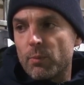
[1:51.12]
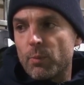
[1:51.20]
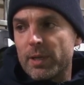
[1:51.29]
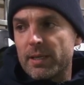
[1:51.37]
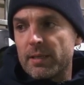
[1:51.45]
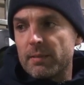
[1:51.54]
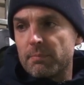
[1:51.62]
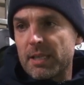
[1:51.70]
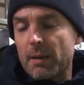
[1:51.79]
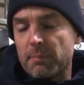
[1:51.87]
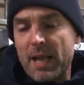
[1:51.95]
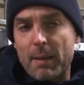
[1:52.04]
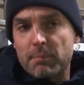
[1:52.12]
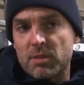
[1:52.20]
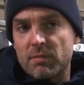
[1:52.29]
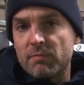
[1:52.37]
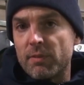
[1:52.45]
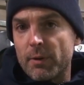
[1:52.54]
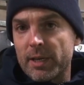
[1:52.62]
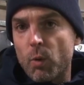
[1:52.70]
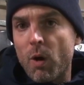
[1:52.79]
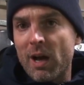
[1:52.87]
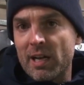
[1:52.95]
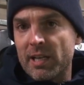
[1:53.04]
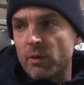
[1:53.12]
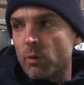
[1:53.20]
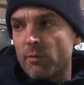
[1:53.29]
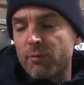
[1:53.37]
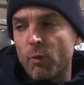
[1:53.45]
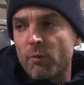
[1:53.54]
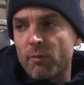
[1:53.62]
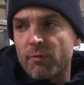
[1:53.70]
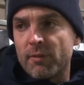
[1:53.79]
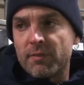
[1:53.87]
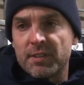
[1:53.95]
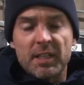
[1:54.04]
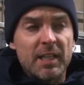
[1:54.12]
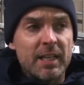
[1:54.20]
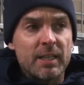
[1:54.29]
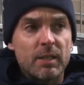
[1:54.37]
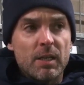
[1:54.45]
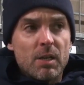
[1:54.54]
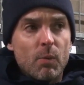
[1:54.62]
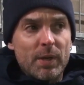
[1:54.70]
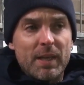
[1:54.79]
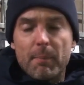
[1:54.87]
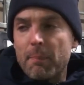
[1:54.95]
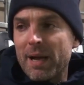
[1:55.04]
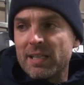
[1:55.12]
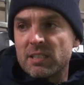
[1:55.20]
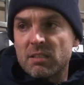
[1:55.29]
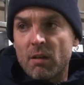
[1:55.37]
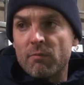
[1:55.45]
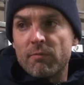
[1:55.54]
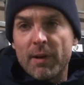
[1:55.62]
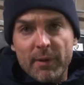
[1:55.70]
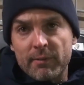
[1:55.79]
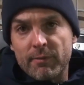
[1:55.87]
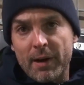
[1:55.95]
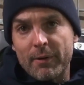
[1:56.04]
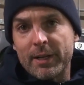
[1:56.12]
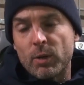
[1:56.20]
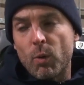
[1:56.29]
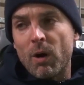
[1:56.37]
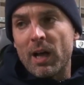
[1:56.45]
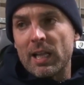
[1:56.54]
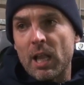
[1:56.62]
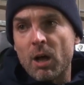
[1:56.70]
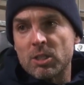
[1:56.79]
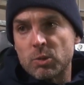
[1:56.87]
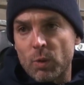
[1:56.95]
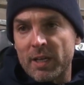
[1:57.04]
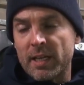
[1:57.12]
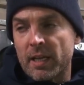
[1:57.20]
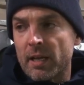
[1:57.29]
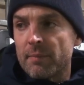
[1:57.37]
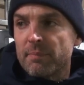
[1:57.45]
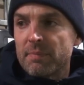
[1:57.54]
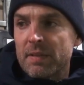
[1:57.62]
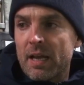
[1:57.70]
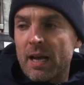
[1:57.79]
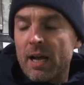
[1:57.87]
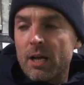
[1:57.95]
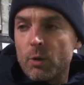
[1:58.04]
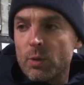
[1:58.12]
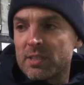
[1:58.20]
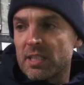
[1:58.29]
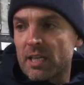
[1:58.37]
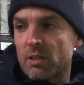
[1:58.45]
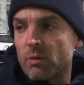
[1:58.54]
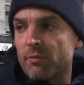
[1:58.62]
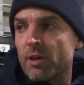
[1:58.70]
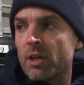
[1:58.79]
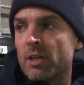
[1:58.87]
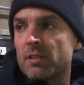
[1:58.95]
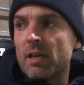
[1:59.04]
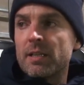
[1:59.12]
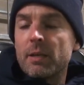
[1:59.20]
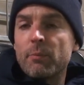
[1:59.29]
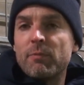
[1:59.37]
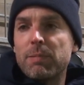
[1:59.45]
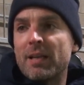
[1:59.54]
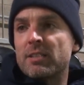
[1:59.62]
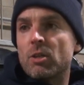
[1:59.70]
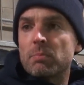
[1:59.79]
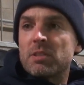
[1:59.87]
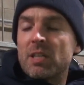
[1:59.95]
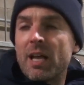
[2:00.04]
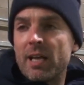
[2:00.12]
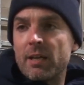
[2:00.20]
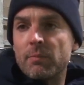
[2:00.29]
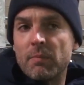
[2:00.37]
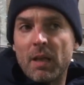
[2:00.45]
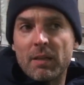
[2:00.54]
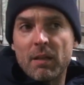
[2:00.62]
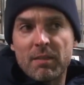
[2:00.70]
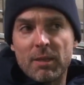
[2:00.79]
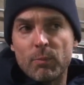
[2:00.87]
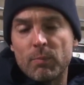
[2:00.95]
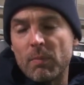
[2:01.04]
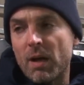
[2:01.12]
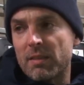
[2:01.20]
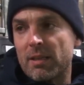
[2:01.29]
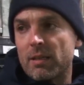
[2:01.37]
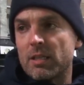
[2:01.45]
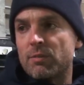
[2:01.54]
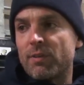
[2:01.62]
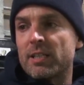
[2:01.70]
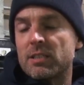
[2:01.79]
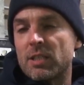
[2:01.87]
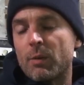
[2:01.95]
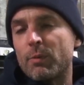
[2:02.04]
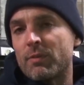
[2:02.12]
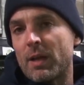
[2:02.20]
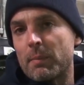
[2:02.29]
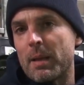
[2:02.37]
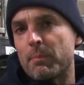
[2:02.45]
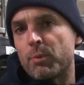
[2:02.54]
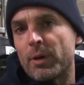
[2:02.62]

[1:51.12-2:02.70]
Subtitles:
We kept Hampton very quietly, who were fourth or fifth in the league. We kept Maidstone very, very quiet last week, who were second or third. And then we've played top today, and I think it's fair to say we've kept them